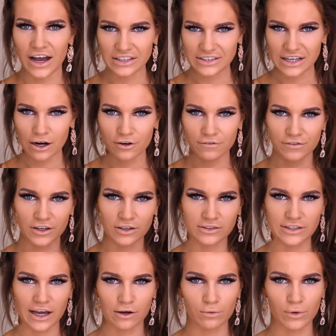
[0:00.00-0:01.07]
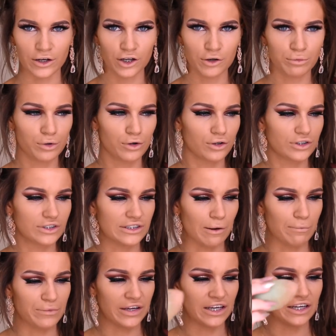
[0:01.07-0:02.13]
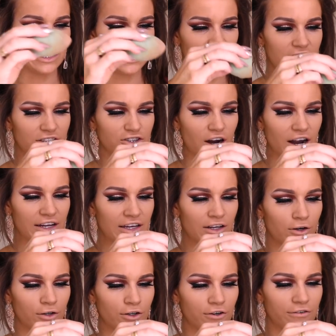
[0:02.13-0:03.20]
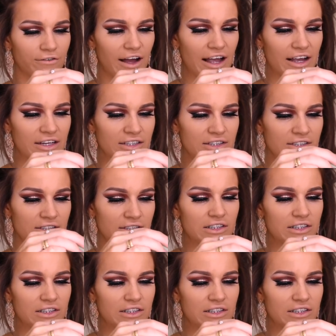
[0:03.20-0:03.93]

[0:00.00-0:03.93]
That's how it feels. Like, when you put something in here to try and get it on your face,